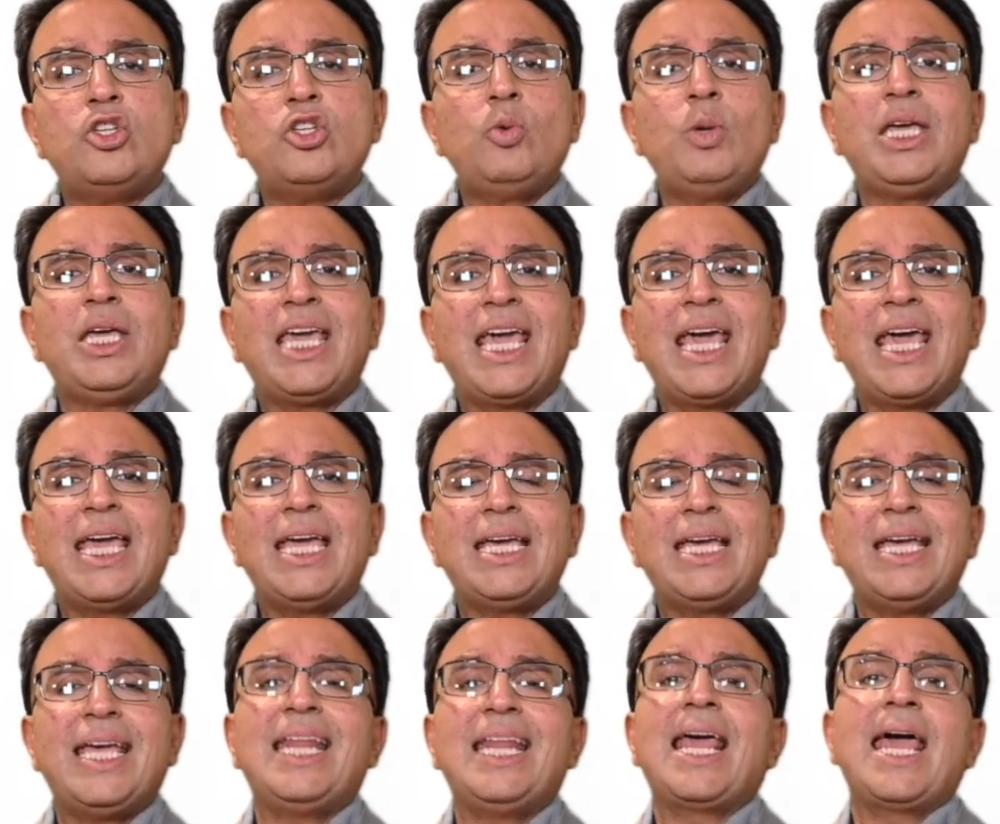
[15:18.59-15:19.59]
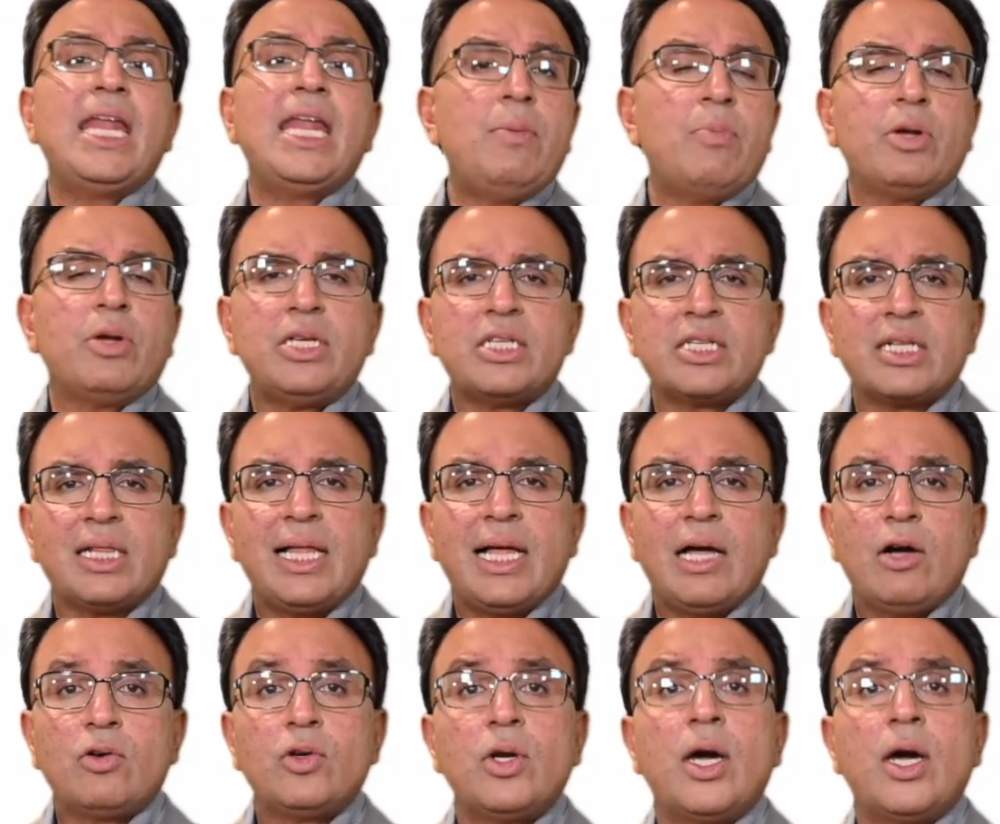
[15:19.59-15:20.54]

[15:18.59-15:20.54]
UEK in anybody's cloud